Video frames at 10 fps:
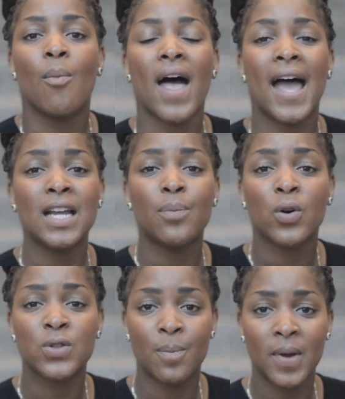any
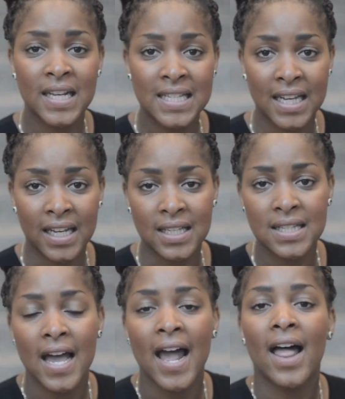
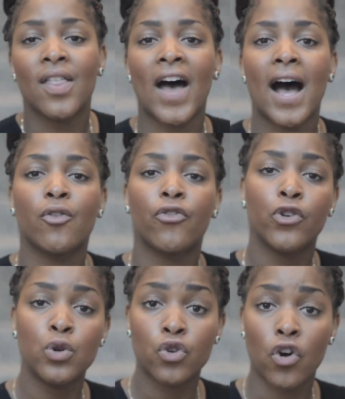possibilities that
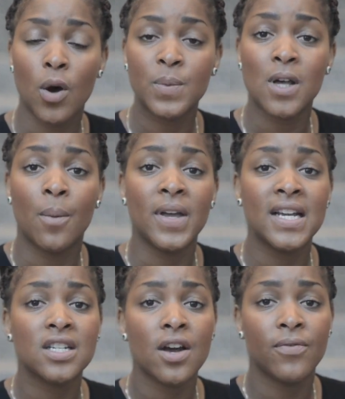food crops are
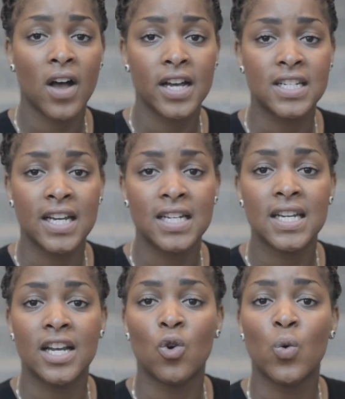being diverted
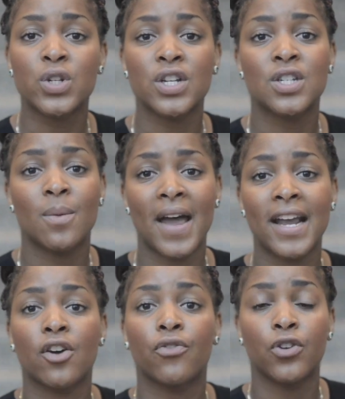in order to
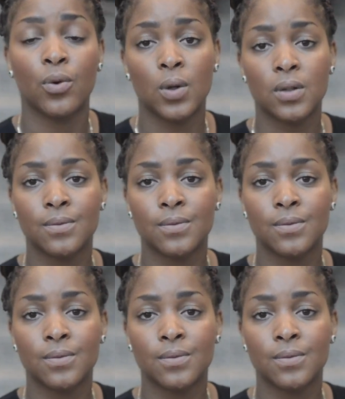make fuel.